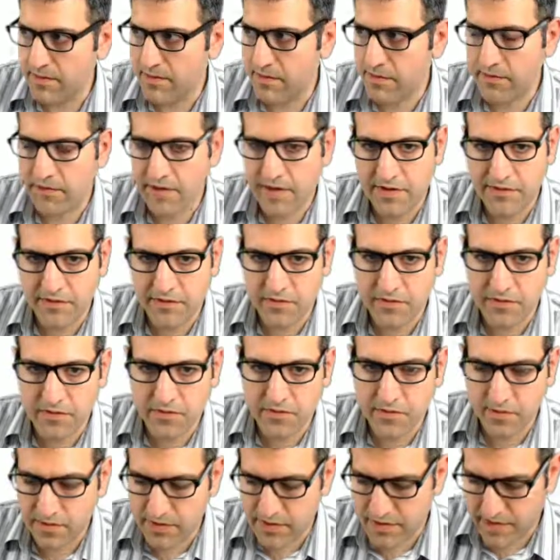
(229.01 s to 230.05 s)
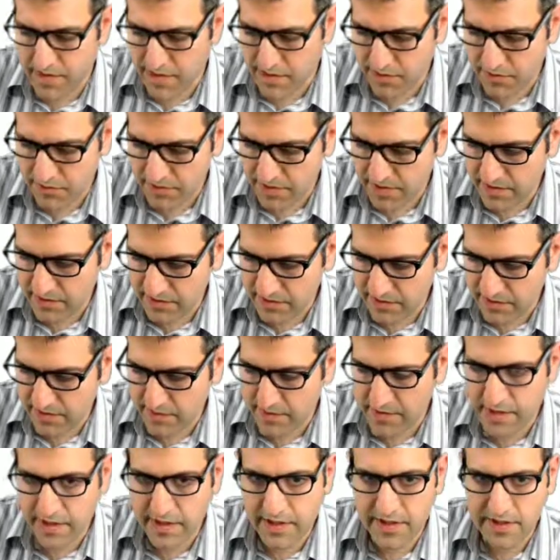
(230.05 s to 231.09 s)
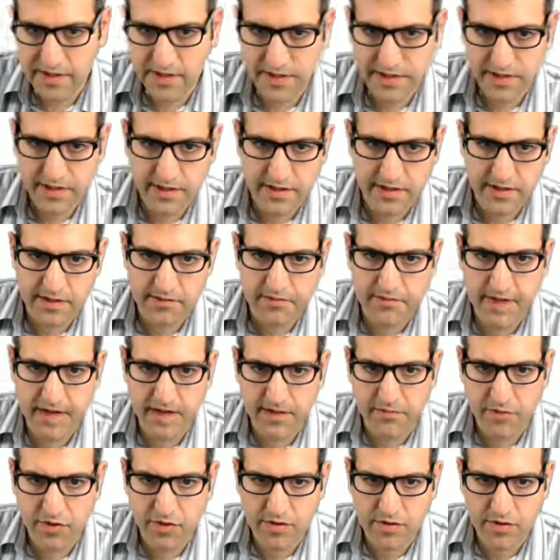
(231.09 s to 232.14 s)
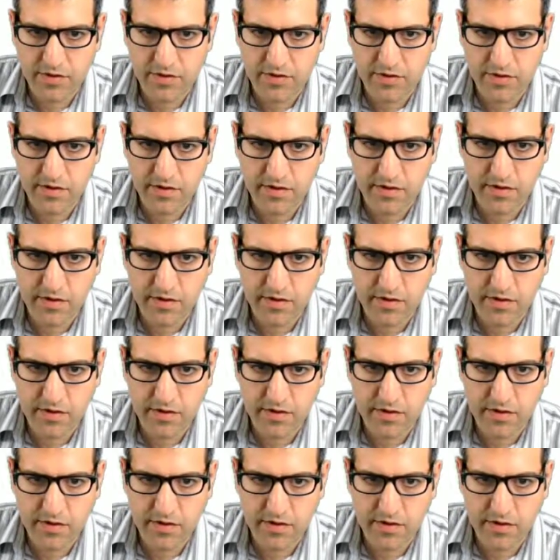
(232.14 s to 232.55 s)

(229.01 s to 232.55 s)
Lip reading: for router 2/24, it is in the backbone.